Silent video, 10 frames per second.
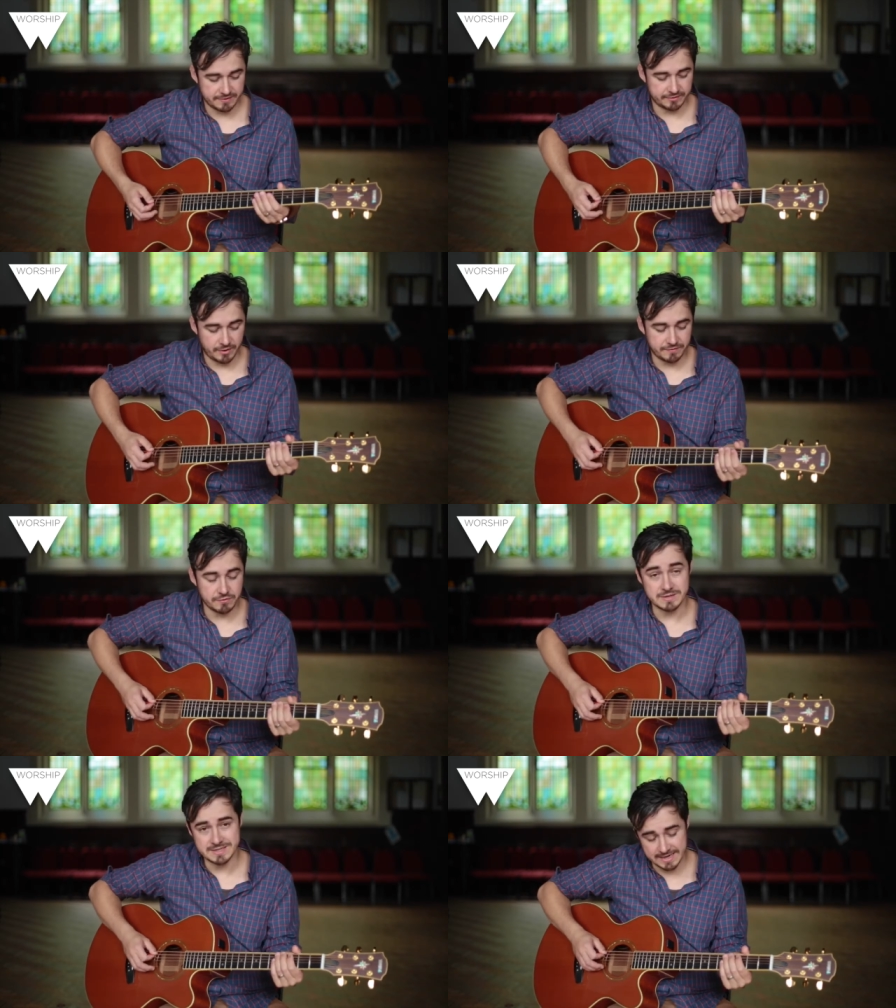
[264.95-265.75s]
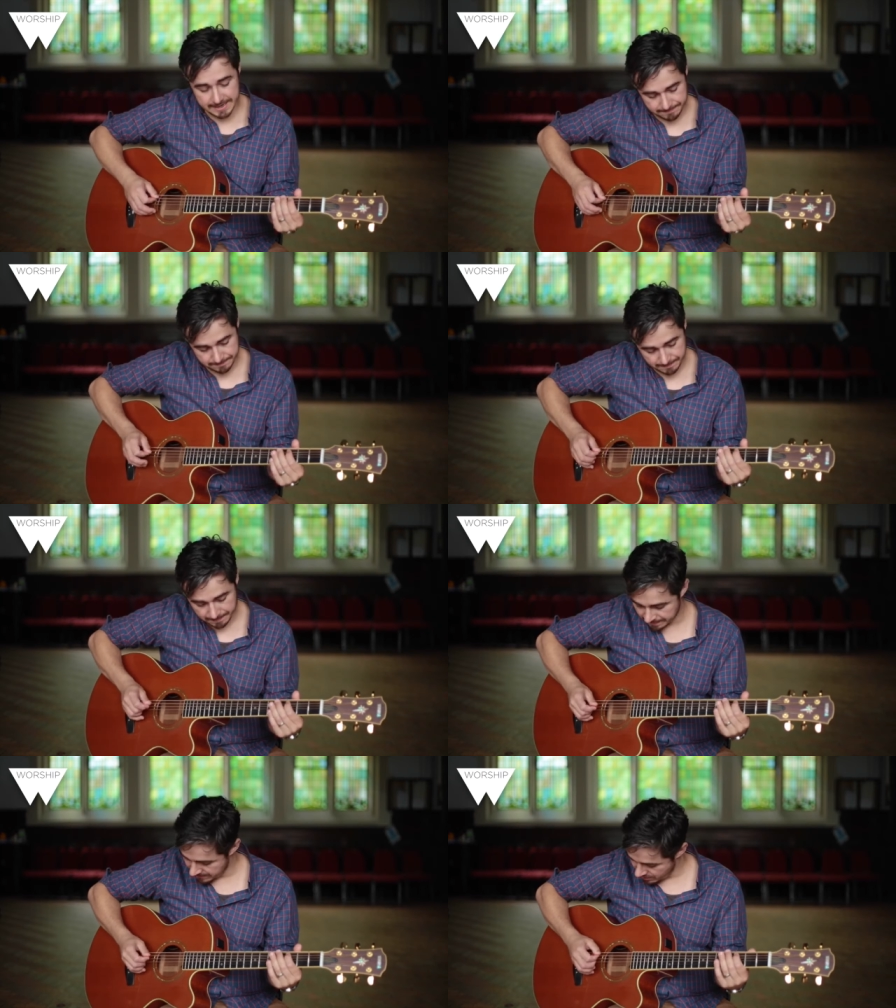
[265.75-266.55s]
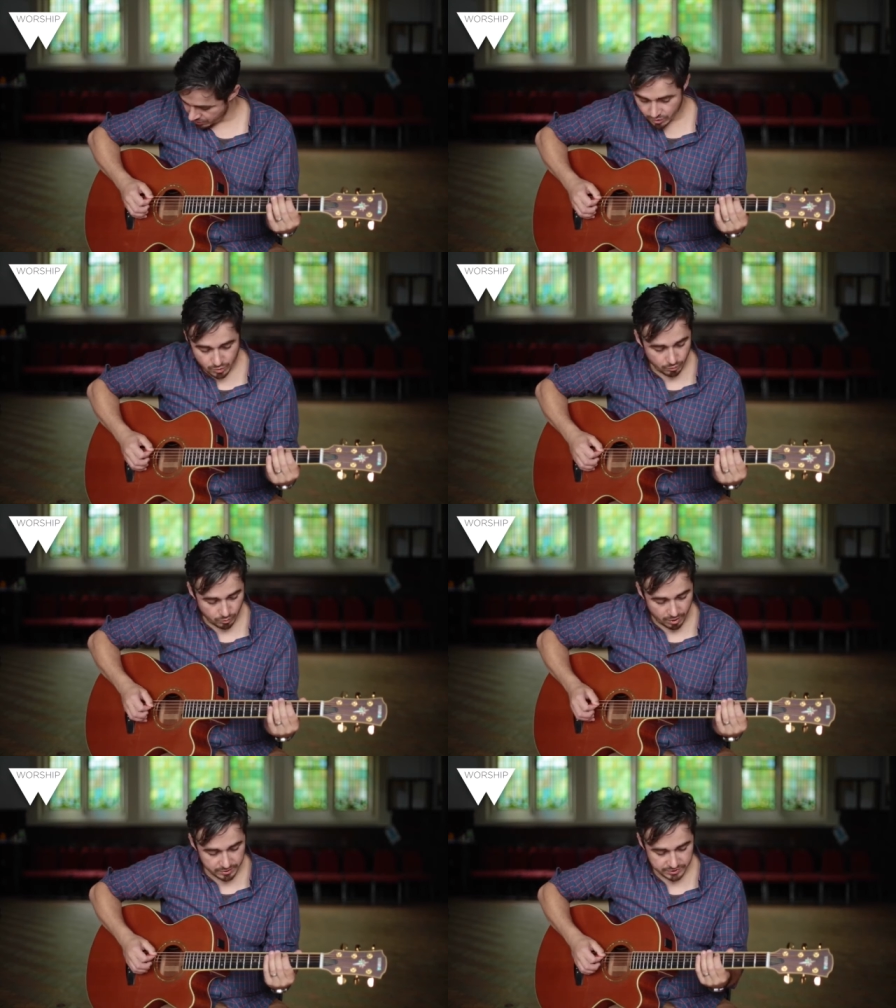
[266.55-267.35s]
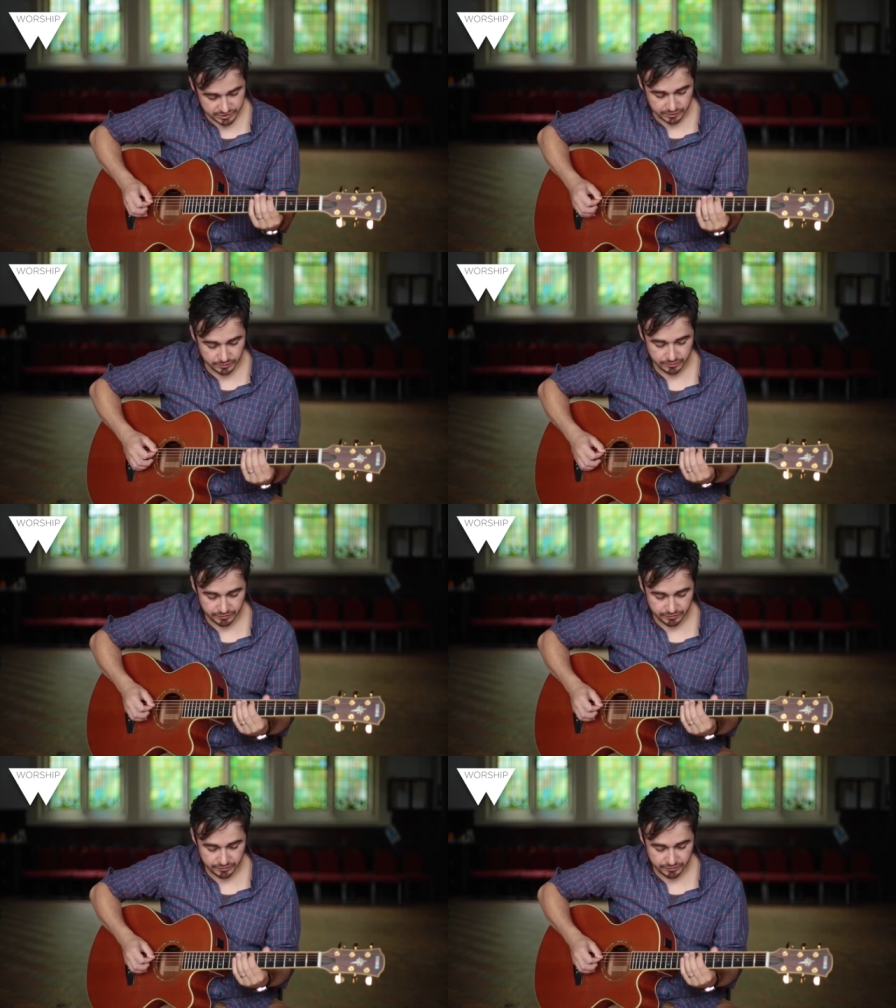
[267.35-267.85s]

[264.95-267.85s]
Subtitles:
So if you're in C, 1, 2,